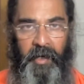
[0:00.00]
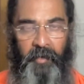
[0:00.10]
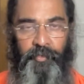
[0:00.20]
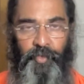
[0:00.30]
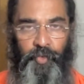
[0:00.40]

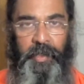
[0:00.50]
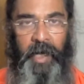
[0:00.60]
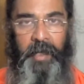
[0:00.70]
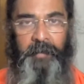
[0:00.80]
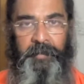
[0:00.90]
of two
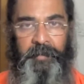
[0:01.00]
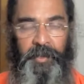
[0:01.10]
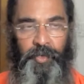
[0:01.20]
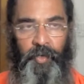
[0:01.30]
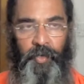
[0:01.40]
types
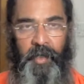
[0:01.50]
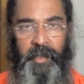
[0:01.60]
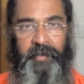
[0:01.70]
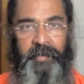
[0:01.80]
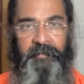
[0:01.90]
because
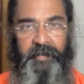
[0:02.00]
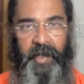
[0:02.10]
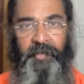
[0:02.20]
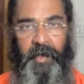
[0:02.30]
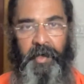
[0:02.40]
Swaras and
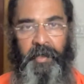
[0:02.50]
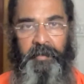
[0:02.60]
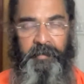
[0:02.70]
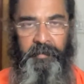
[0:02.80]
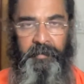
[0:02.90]

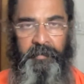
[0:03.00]
Vyanjanas,